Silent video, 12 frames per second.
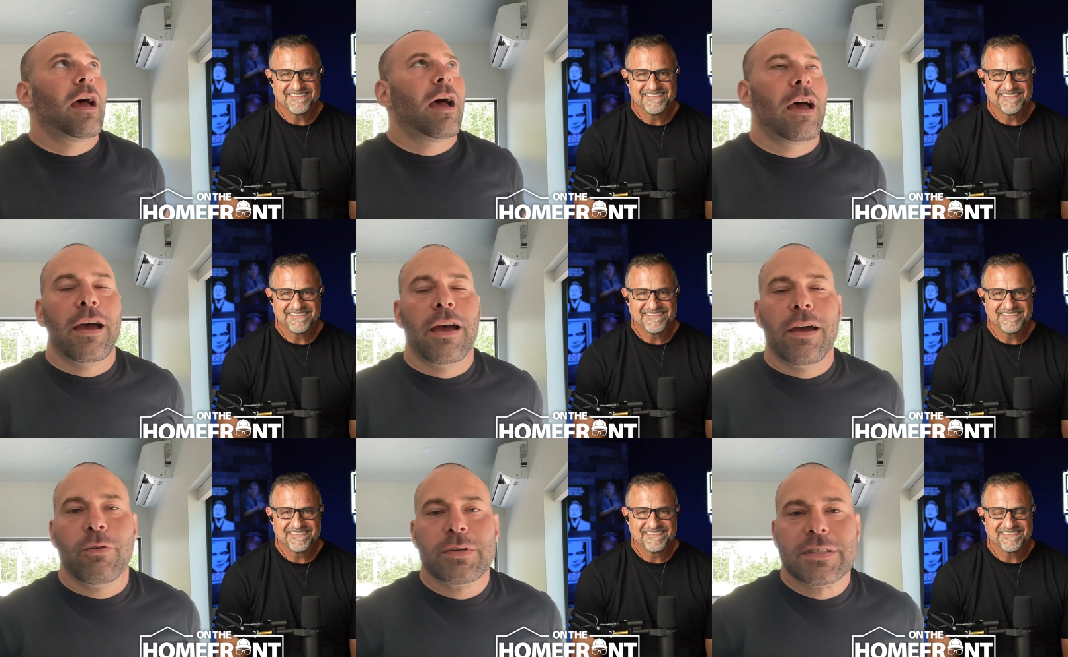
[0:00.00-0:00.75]
Speaker 1: I, I
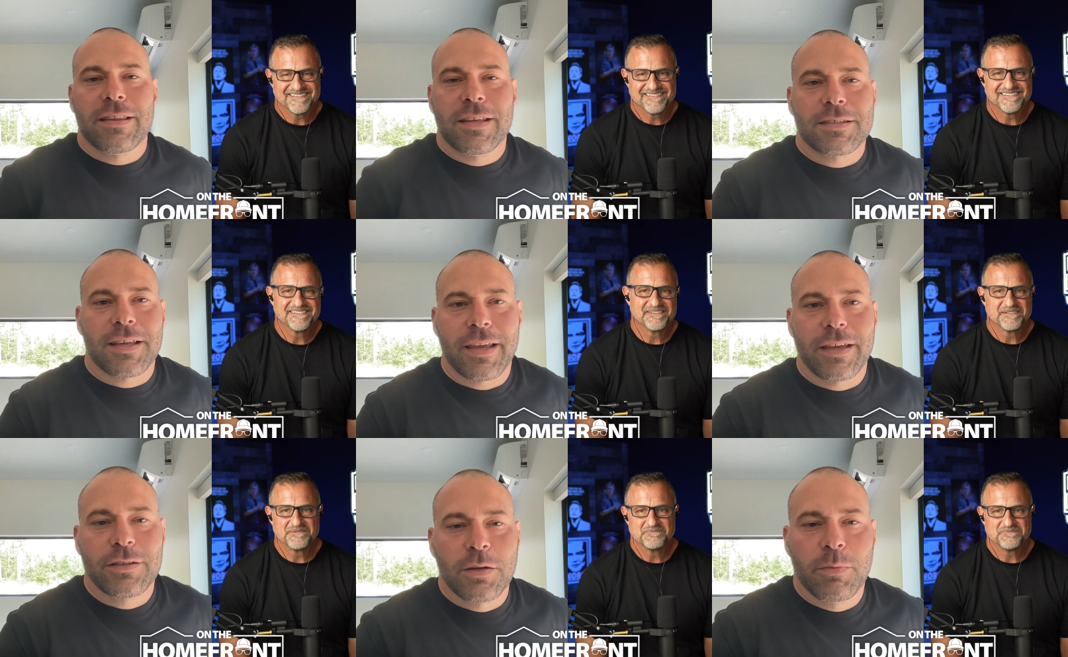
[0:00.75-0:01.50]
would say this like it
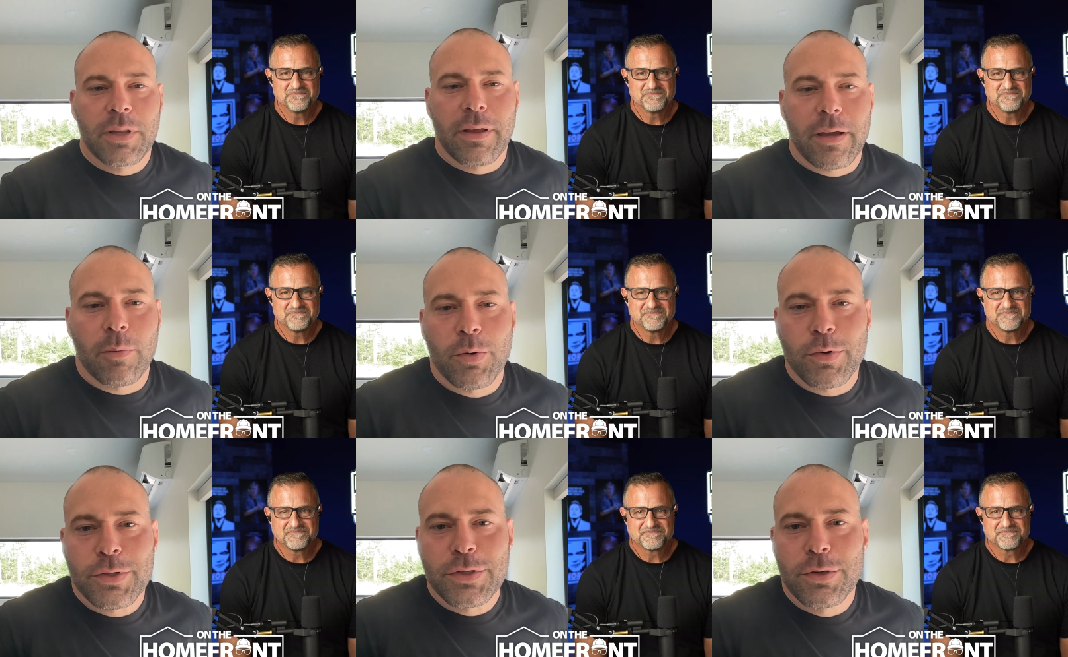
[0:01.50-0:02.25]
should be like a
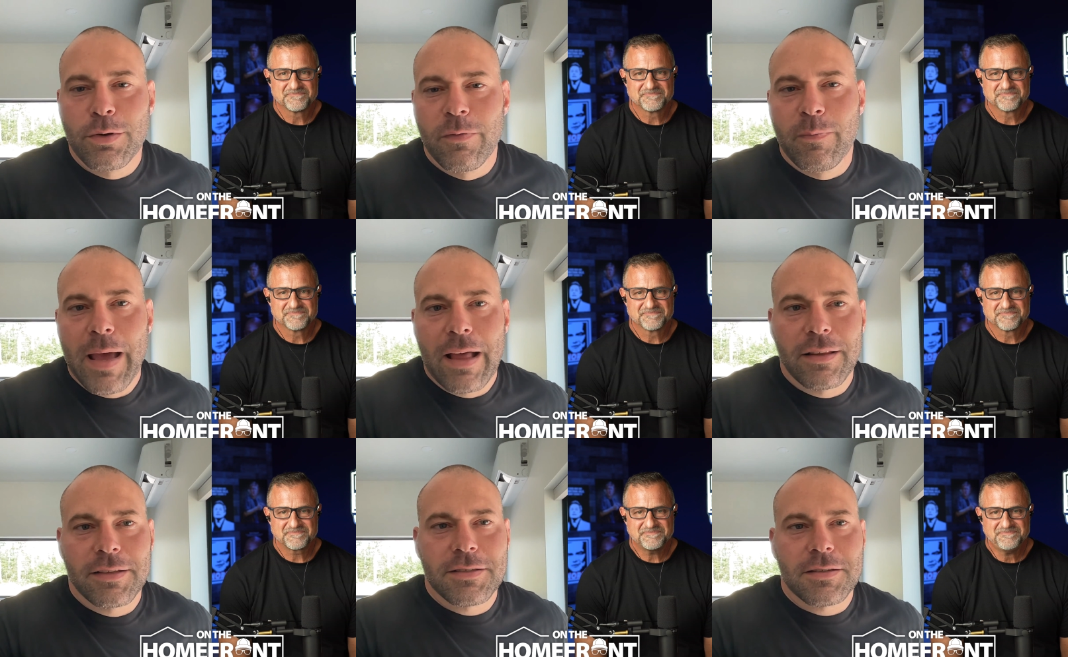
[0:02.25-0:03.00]
pursuit of
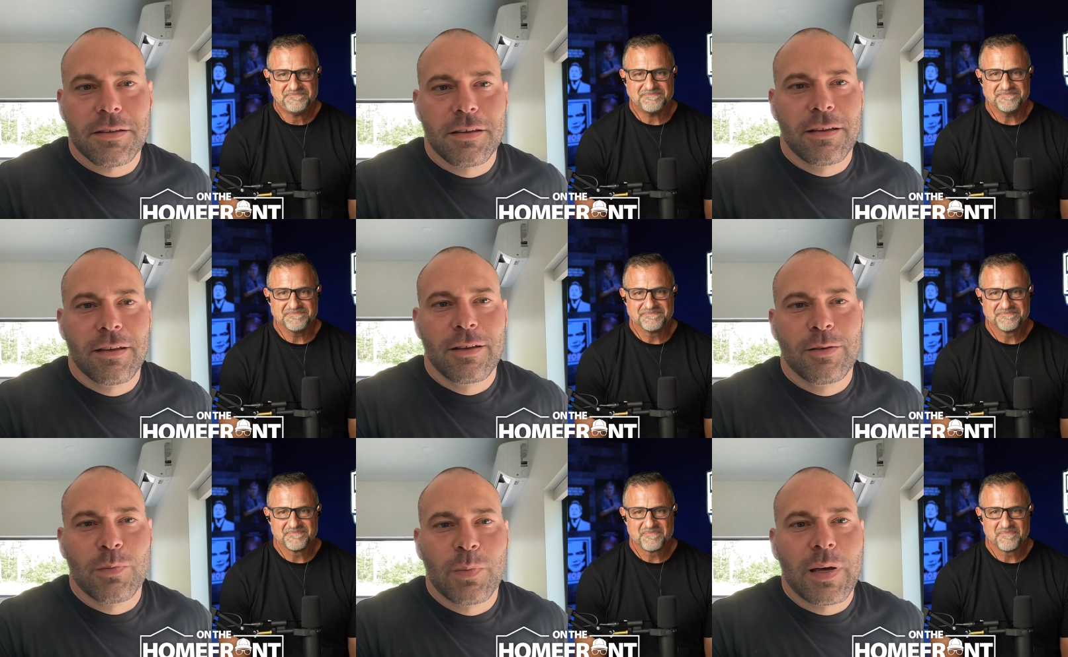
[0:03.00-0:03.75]
balance,
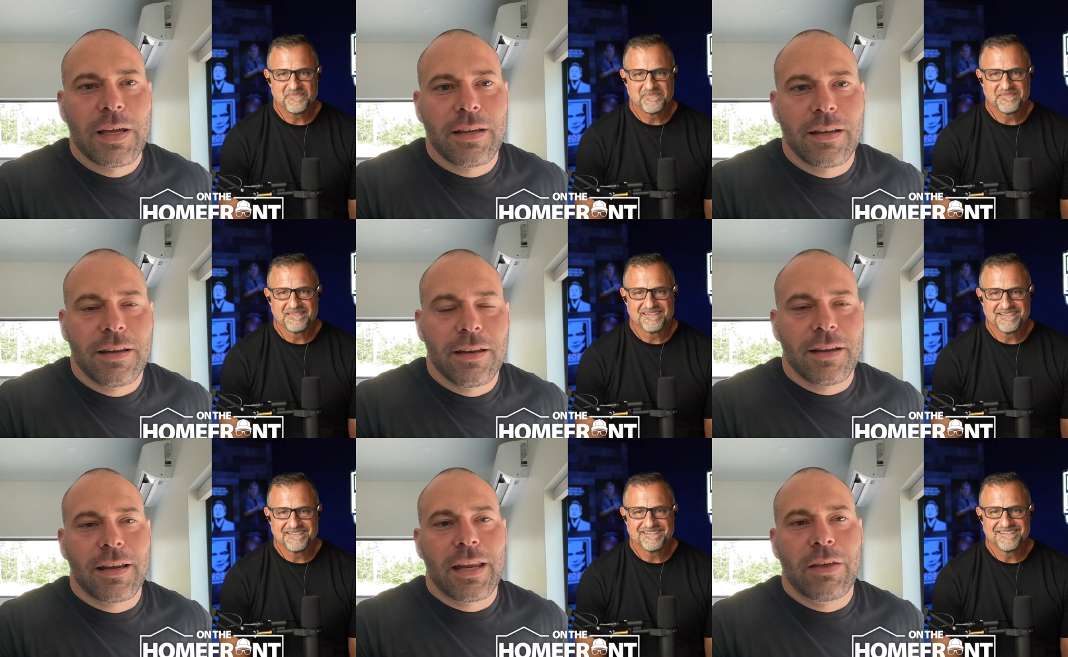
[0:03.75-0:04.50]
but
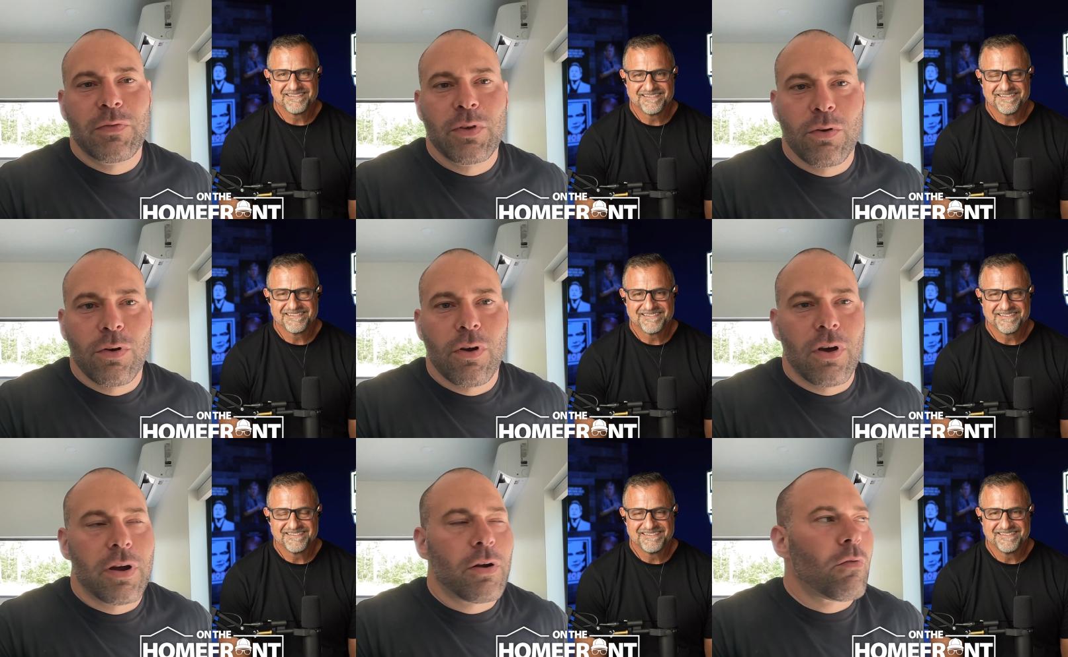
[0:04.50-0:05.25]
if you're on a